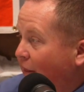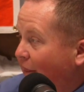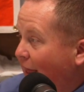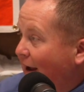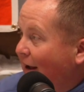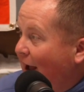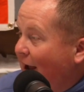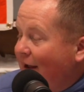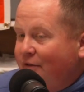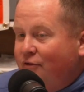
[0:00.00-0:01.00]
that
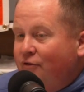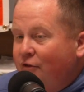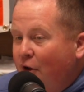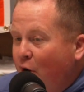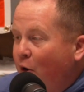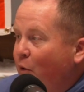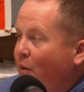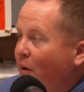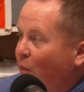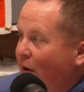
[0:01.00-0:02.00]
guy is
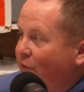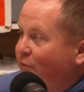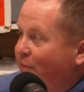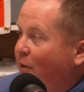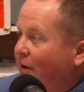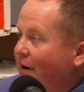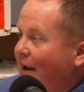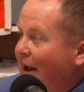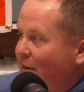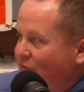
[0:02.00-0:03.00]
so well-spoken
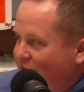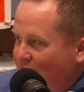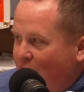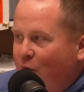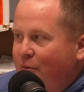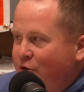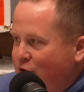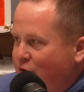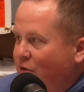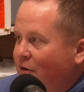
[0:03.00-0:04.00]
and so
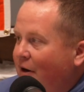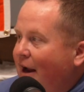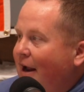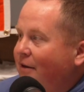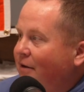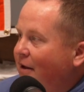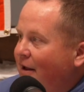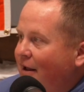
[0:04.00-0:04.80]
mature, and